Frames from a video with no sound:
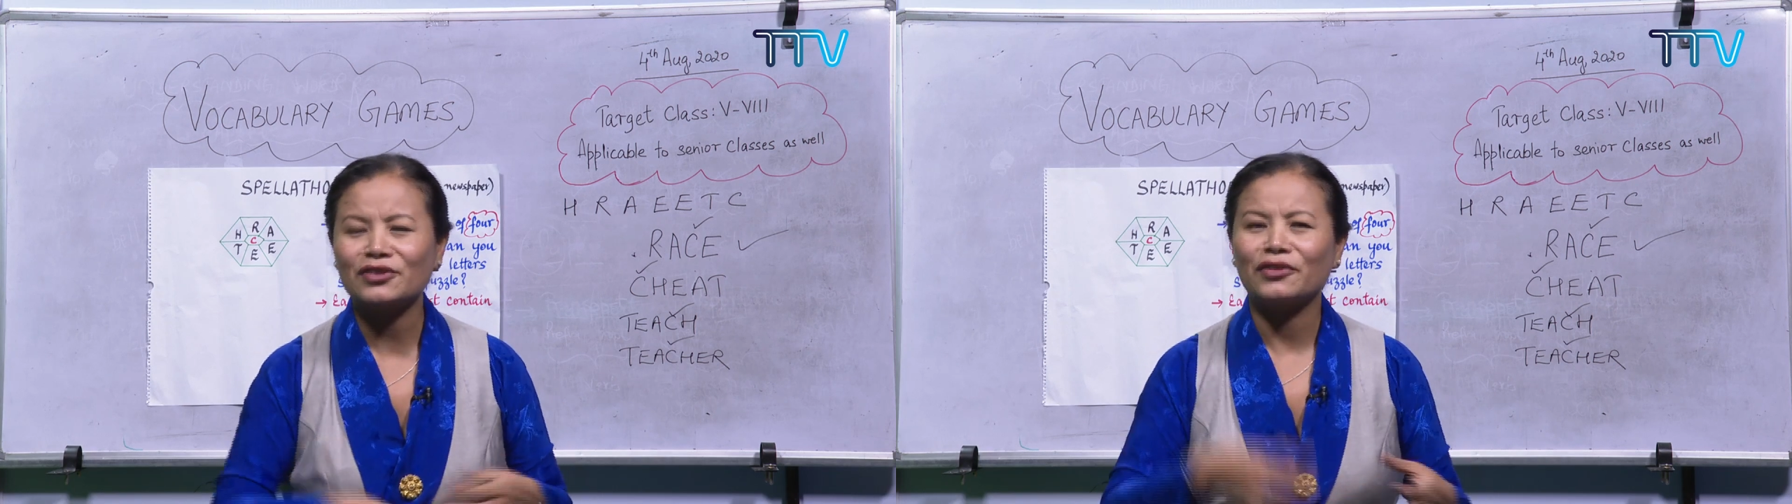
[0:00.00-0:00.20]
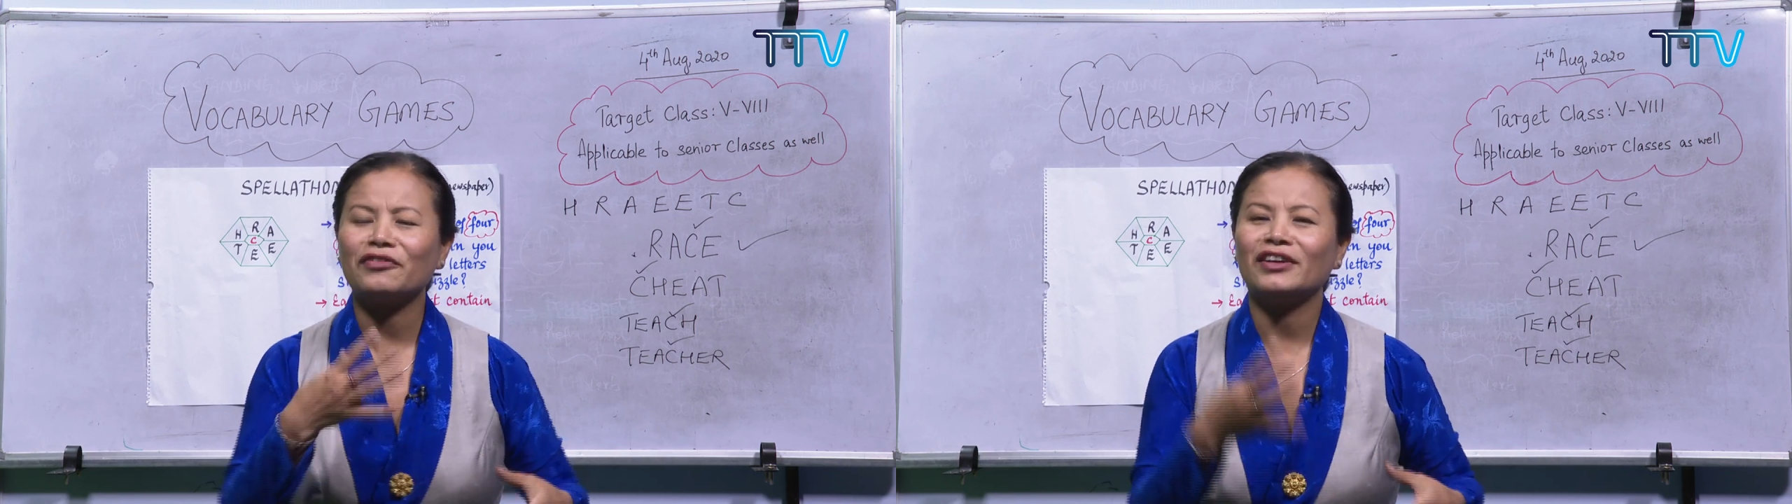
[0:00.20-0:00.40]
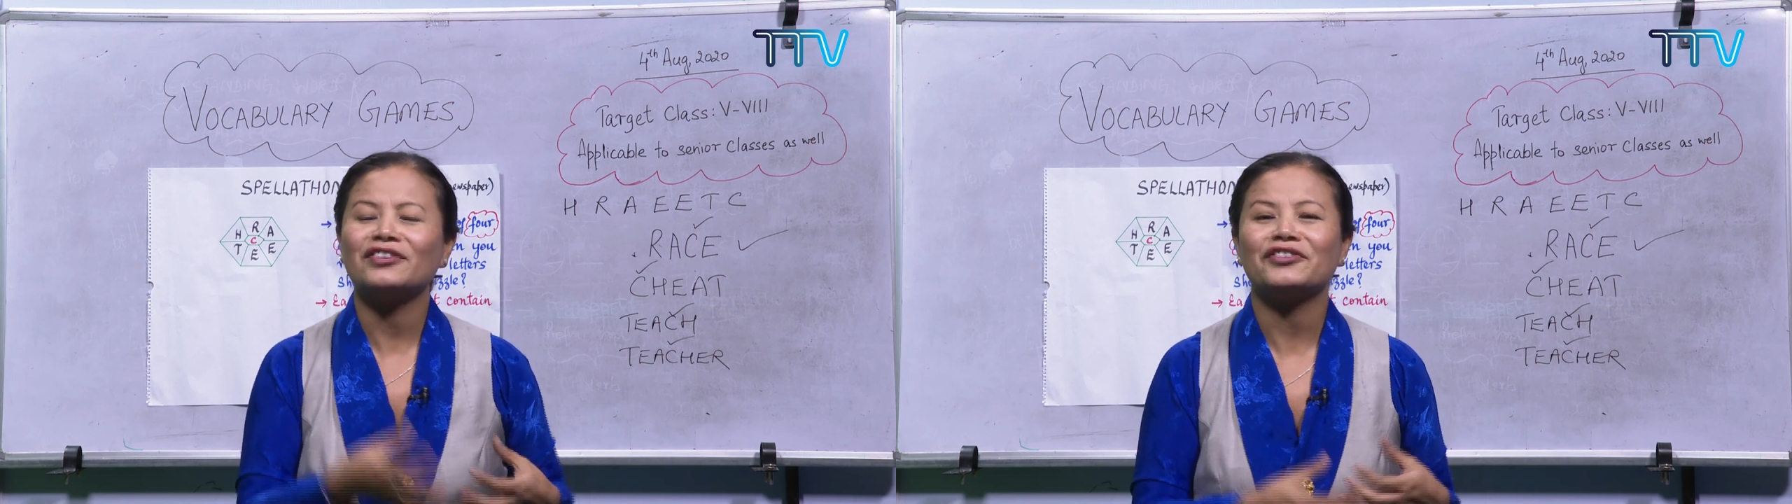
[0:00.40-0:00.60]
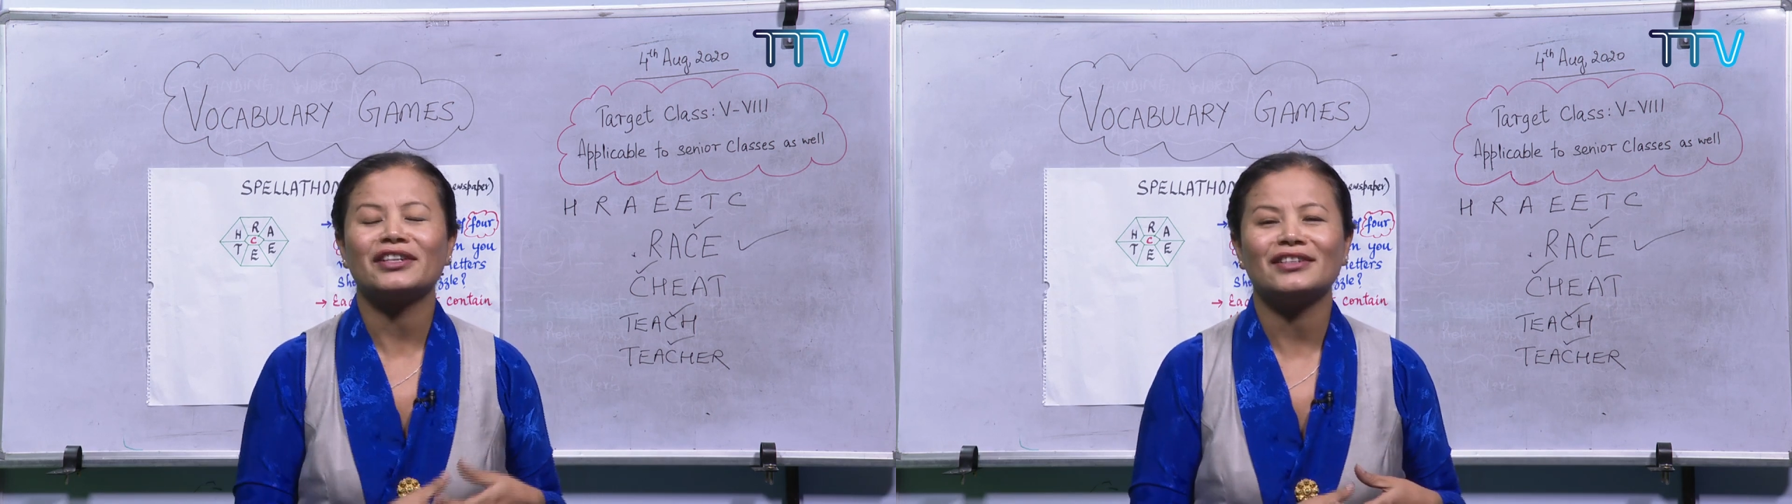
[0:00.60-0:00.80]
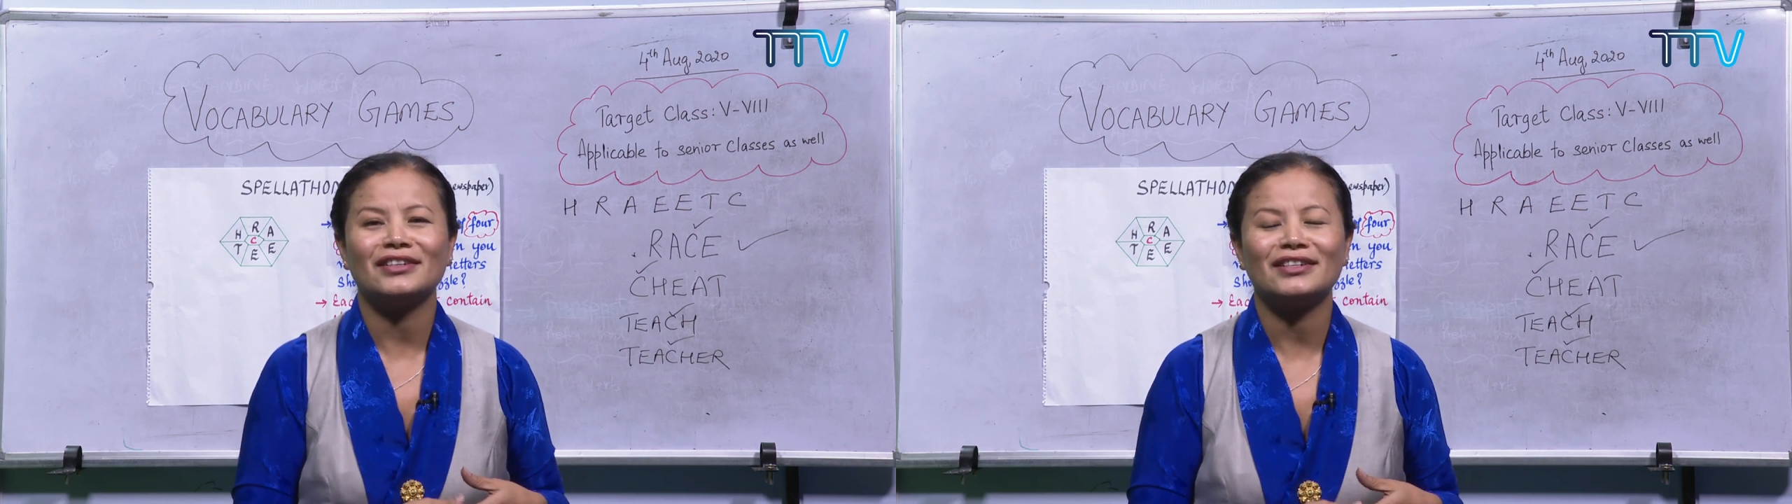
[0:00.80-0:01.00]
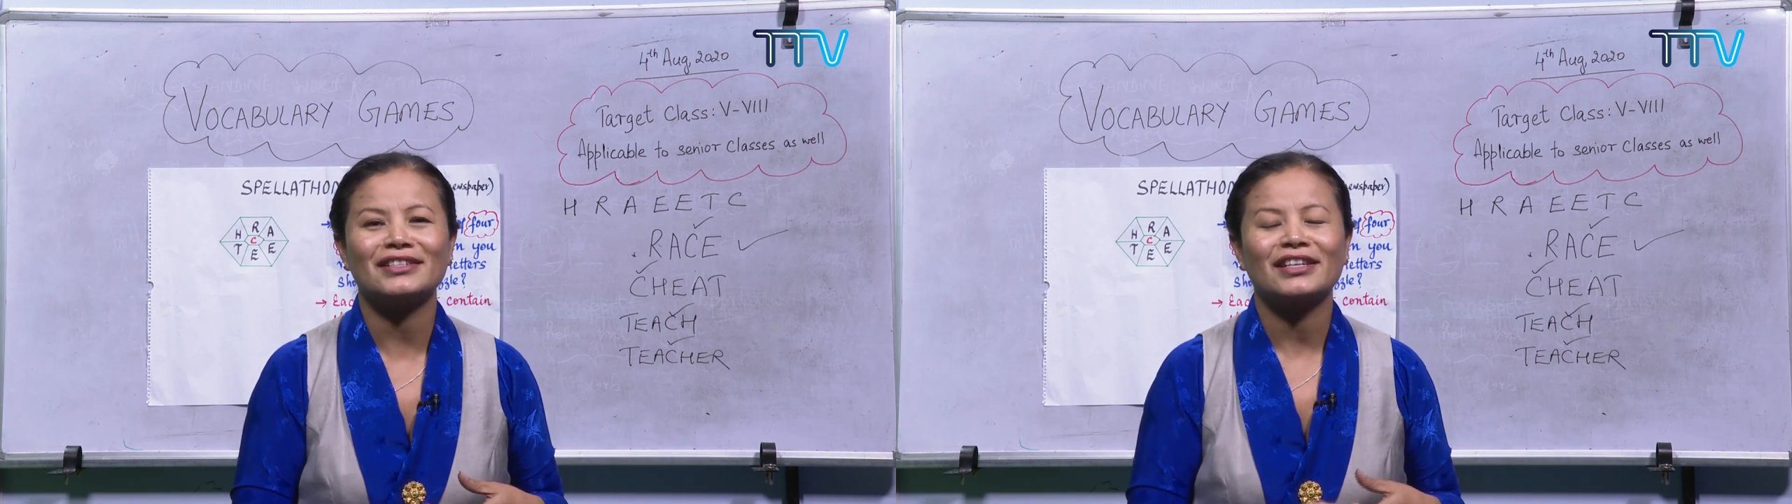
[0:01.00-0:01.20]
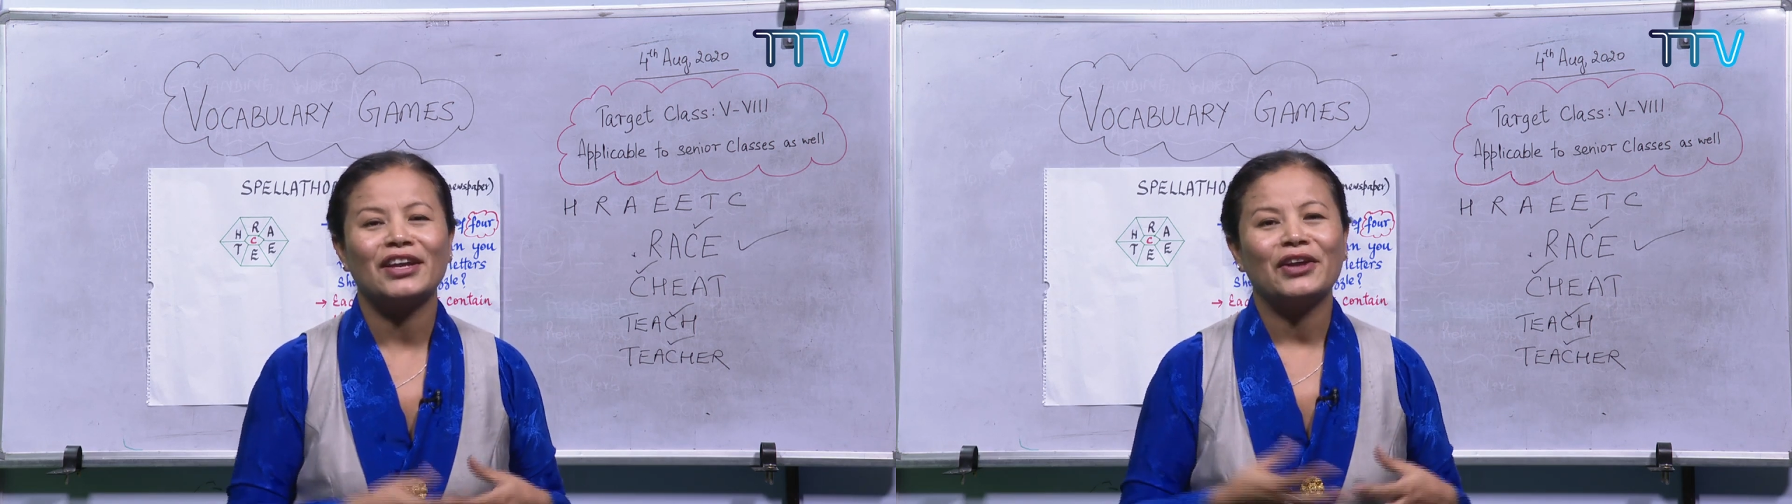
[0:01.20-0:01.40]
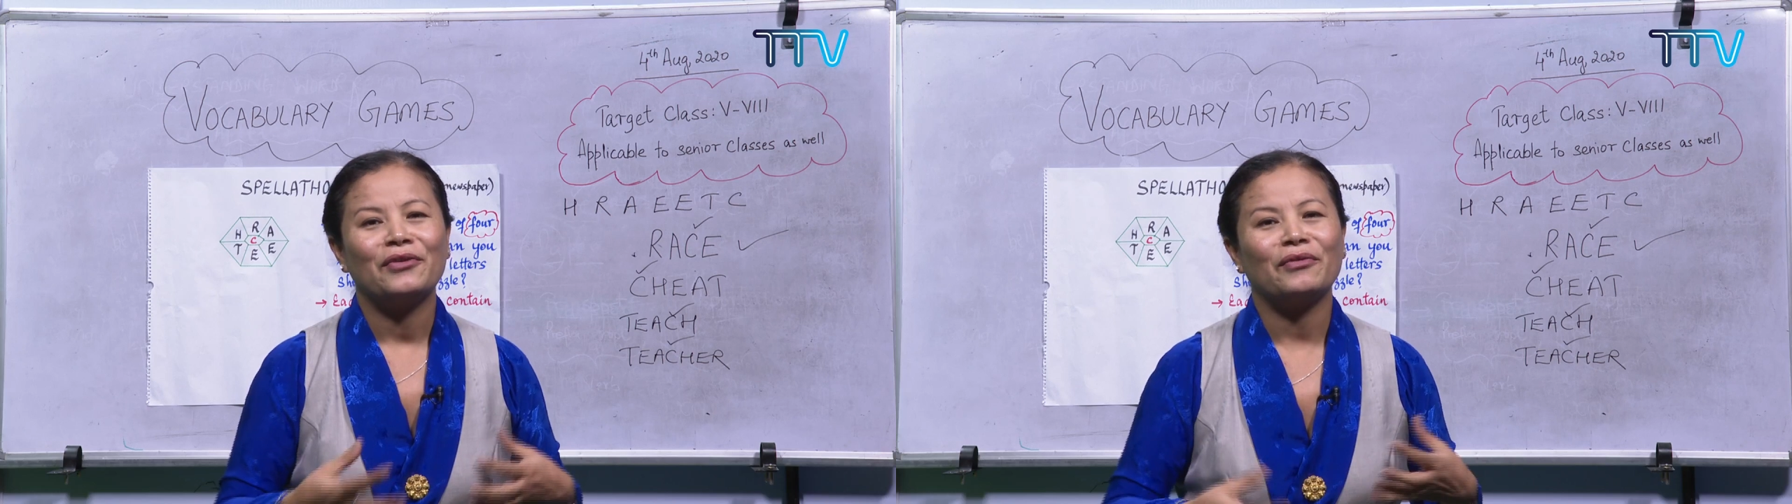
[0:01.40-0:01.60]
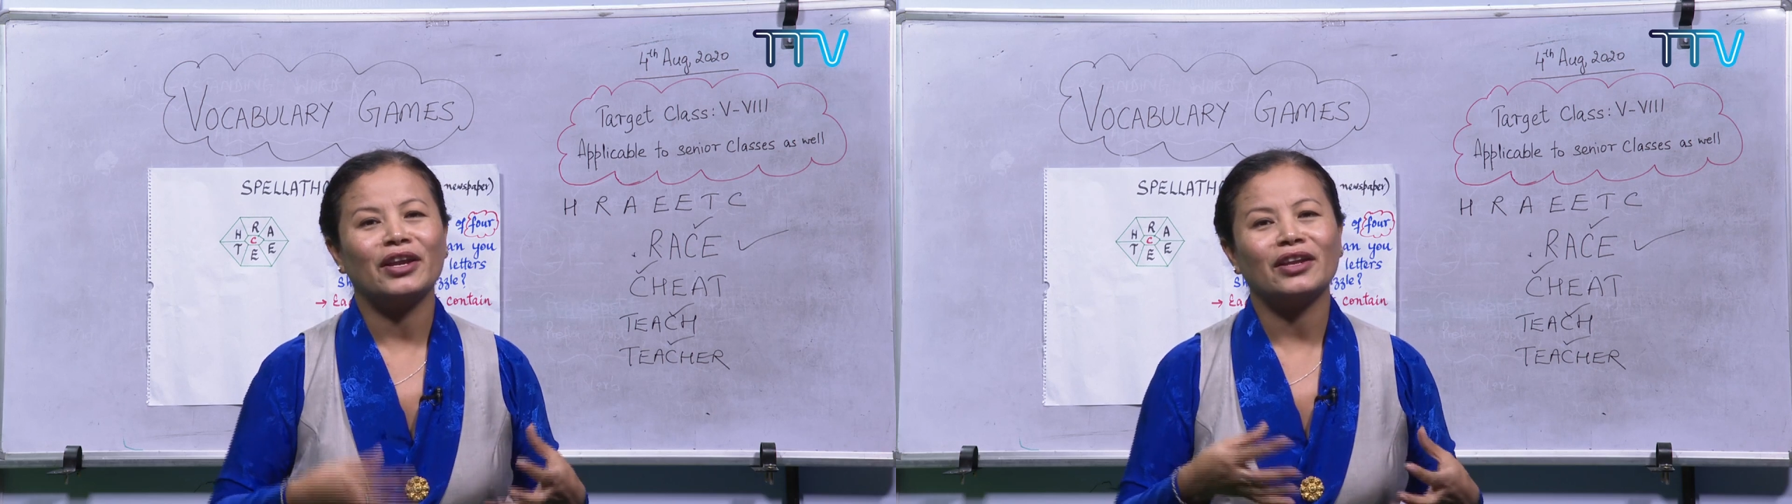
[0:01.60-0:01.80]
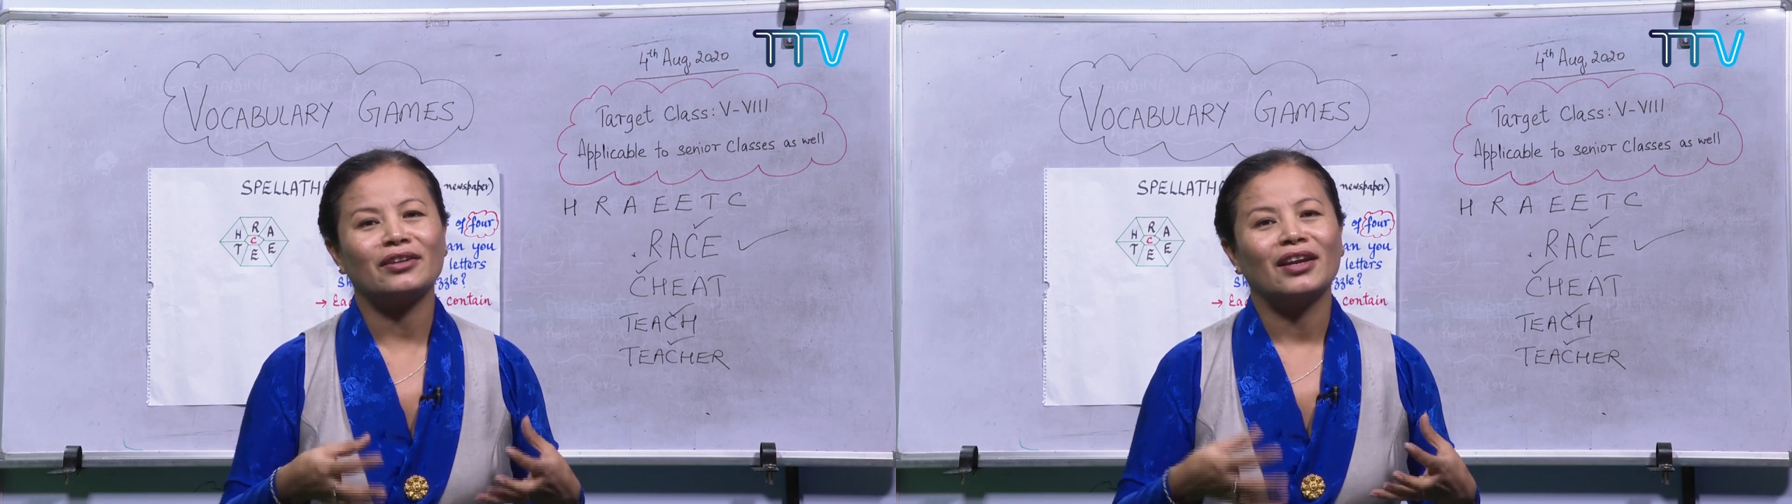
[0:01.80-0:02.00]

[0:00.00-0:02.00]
or fun riddles where